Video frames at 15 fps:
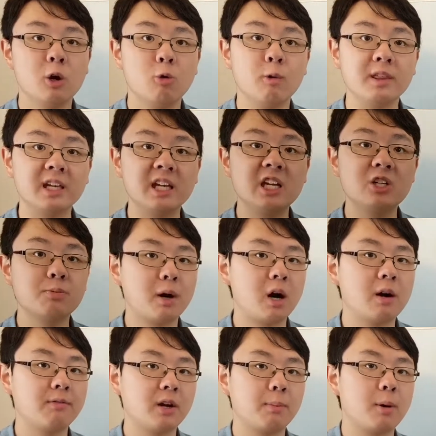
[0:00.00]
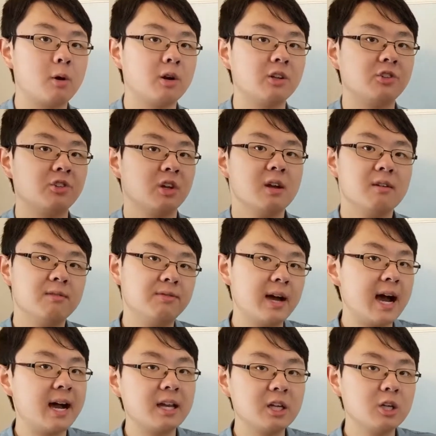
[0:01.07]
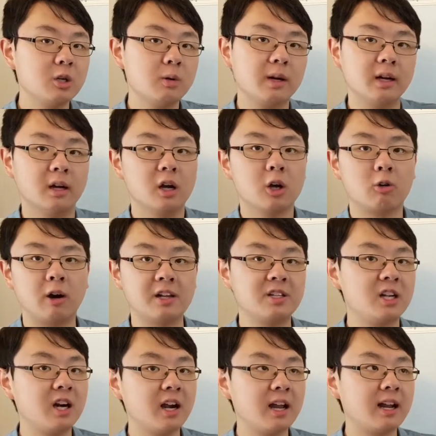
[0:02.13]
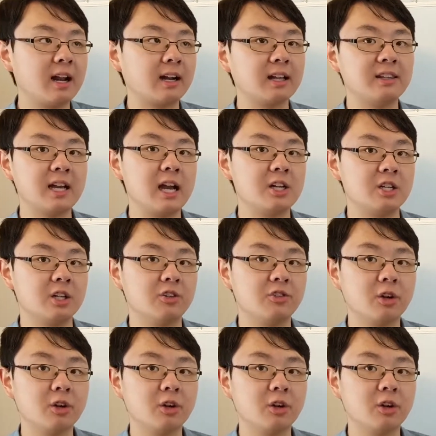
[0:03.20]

with each part of your opponent's value and criterion and contention.